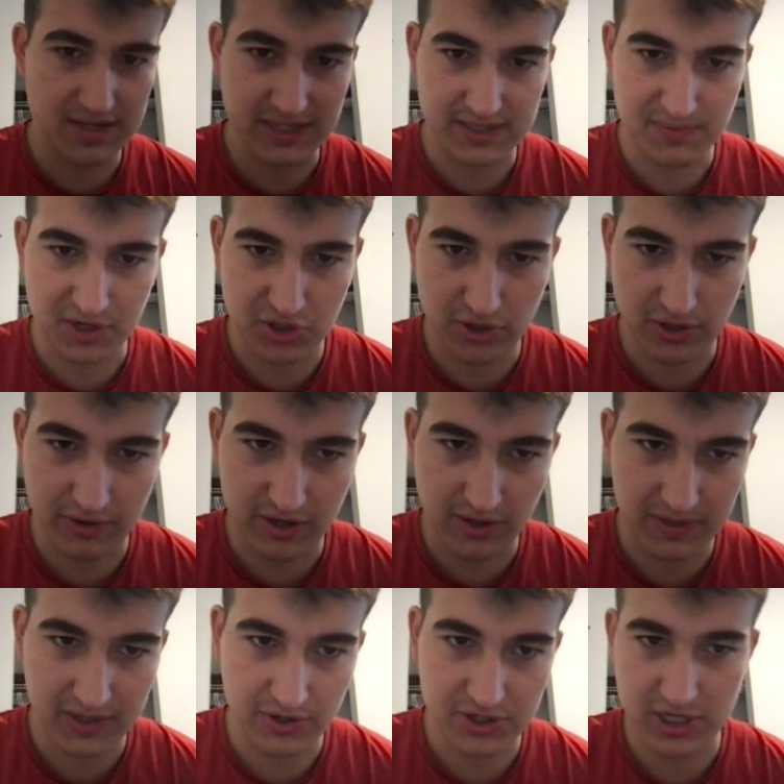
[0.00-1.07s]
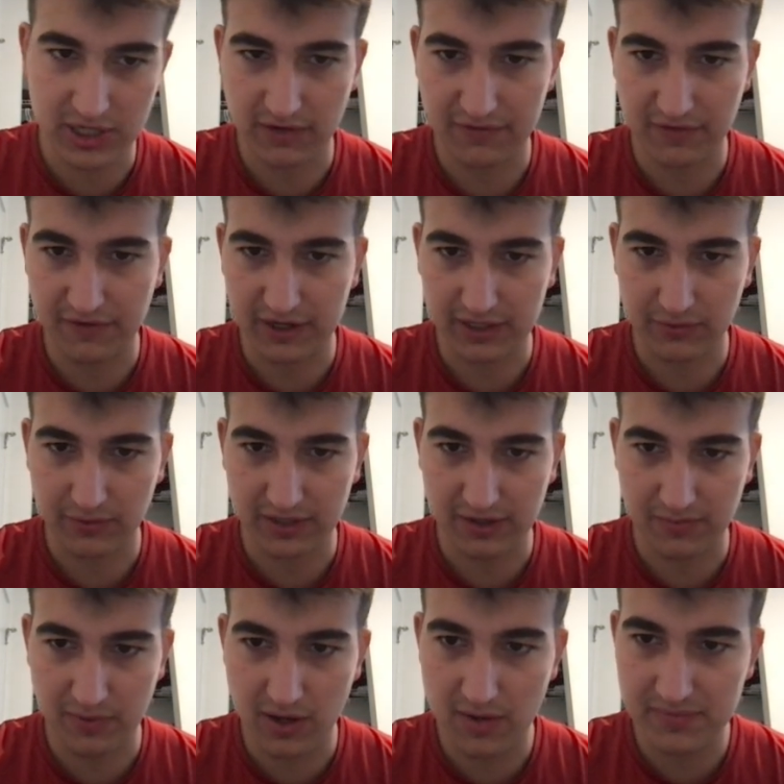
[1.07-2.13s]
let's make sure that we come here and check off the fact that we did the
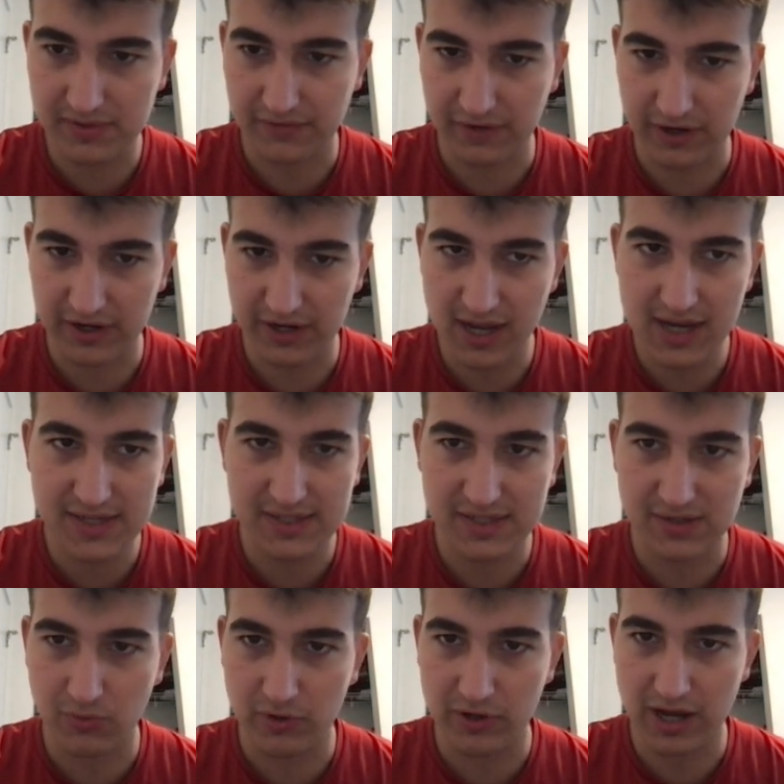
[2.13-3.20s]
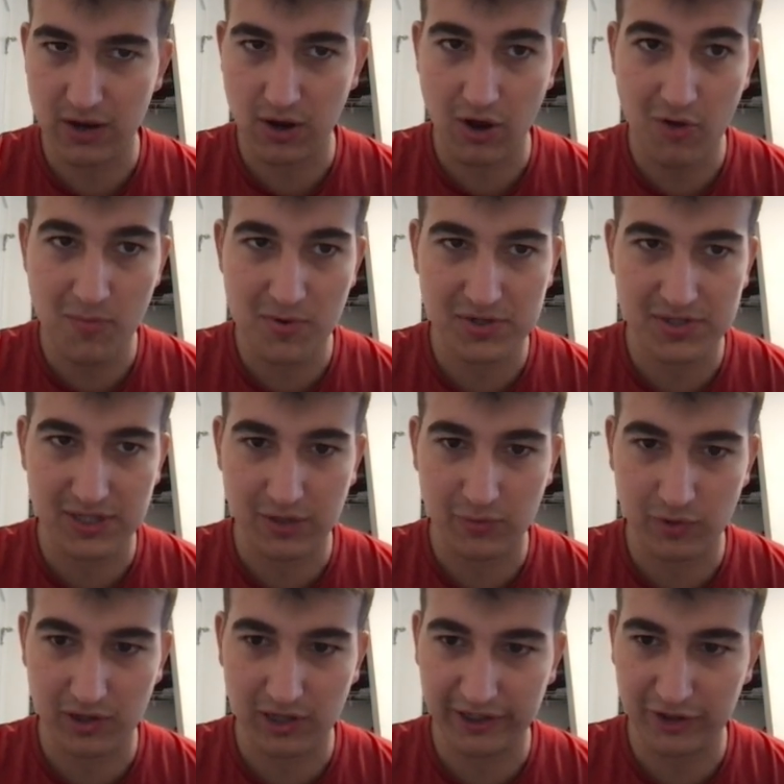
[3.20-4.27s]
problem. So very nice. We're now almost done
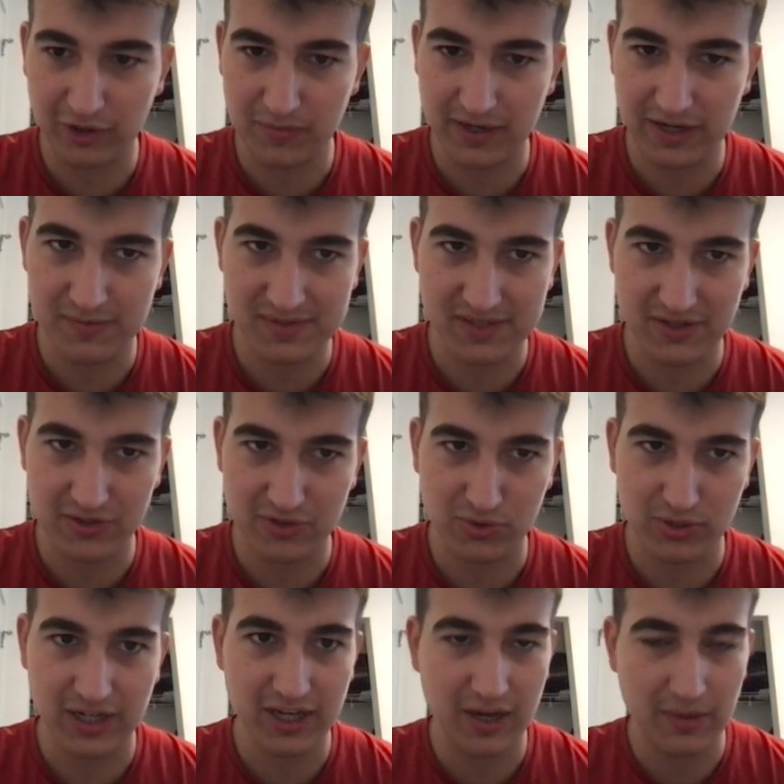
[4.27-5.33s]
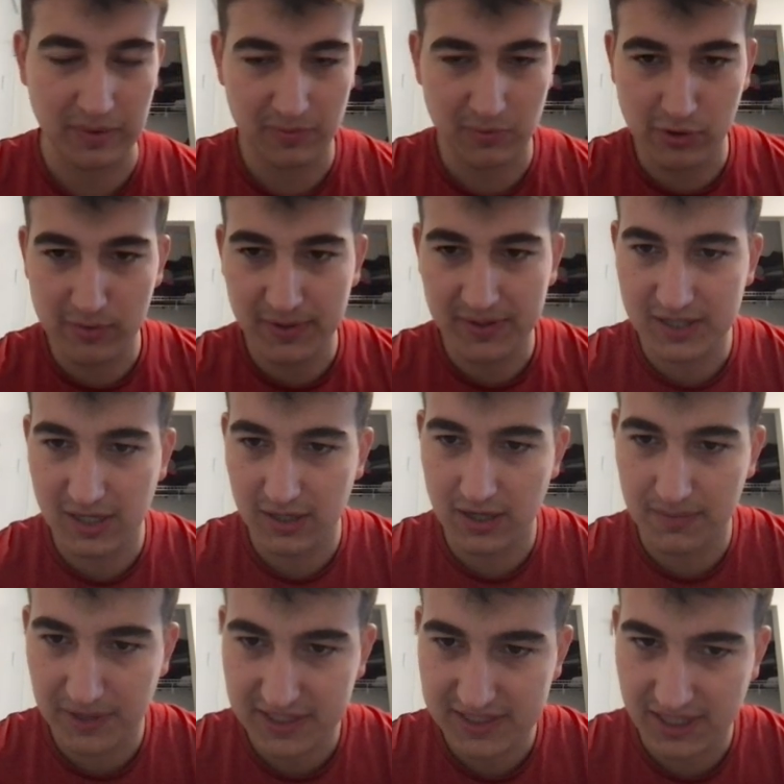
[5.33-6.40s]
with the LeetCode mediums in the 2D dynamic programming
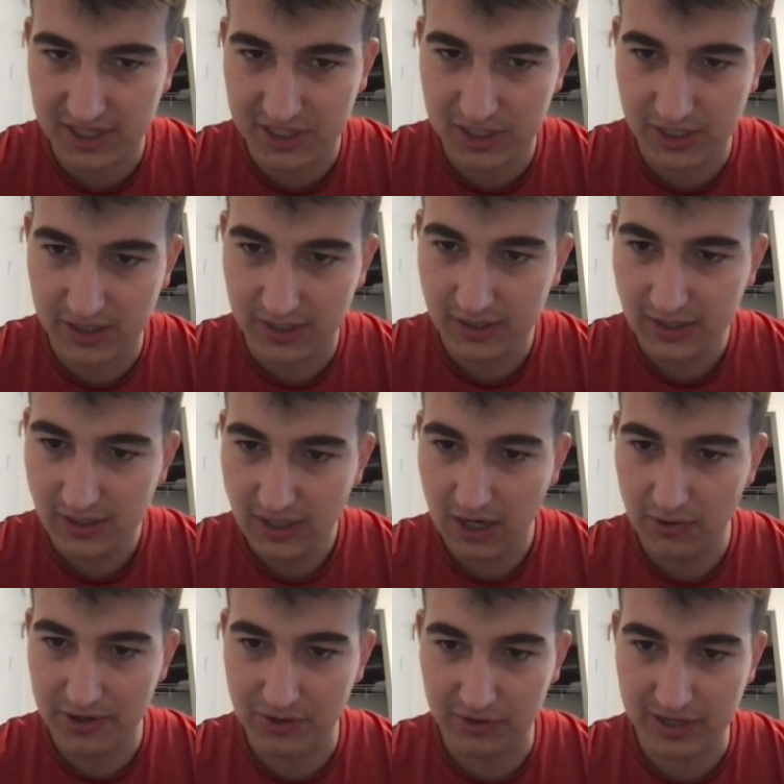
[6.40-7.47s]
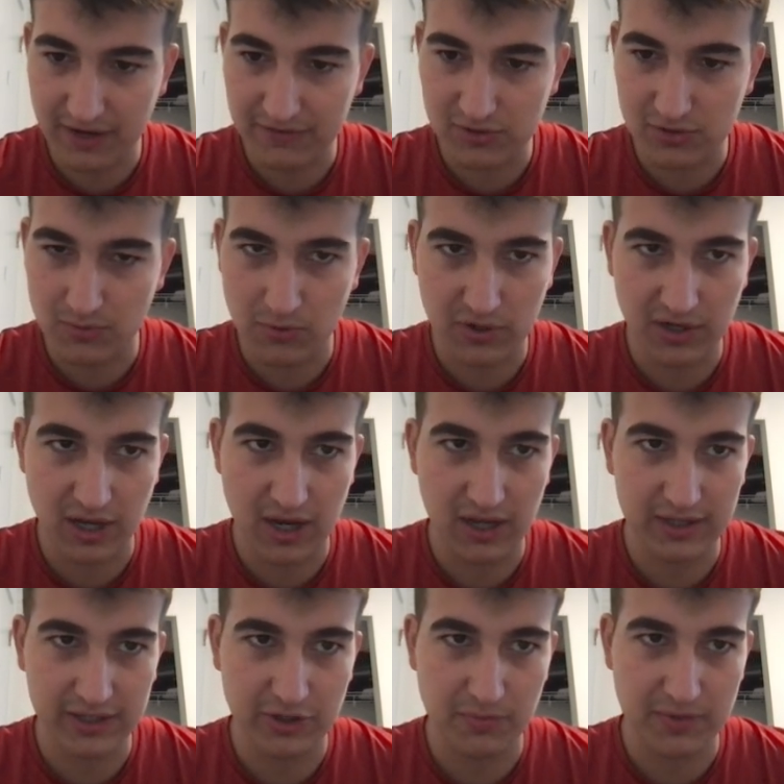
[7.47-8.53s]
topic section. We only have 2 more
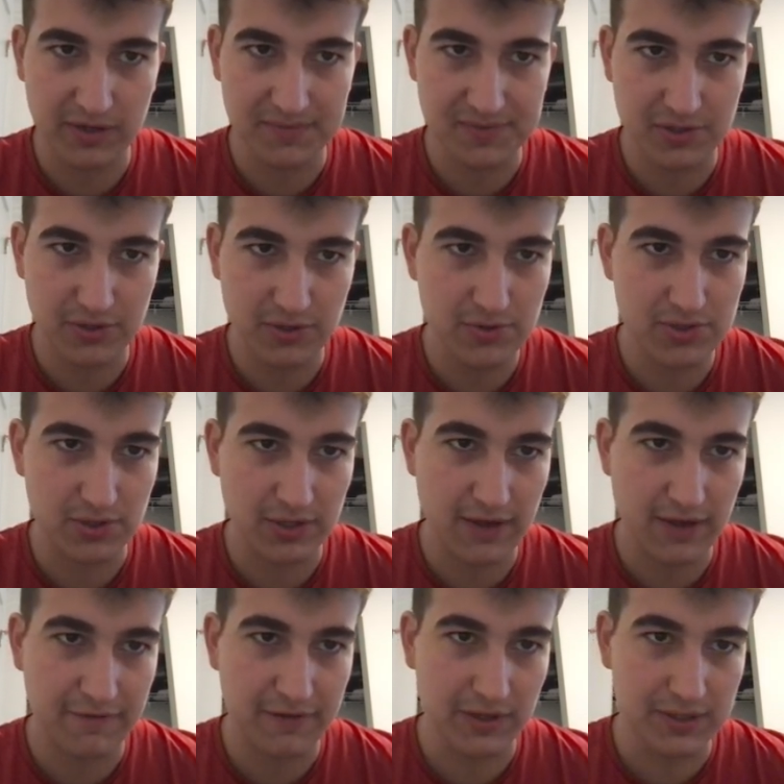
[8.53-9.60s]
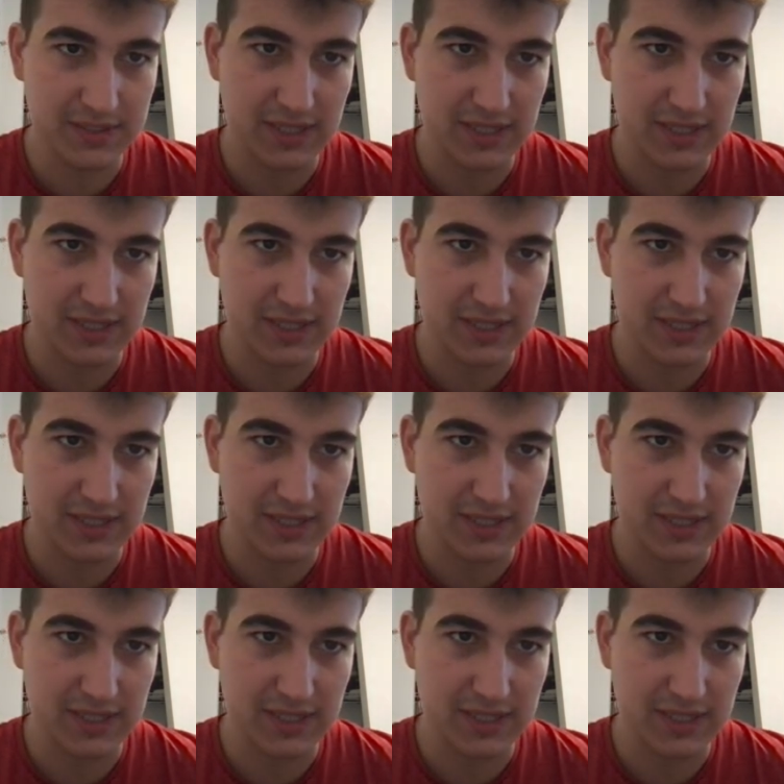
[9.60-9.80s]
LeetCode mediums to do, so that feels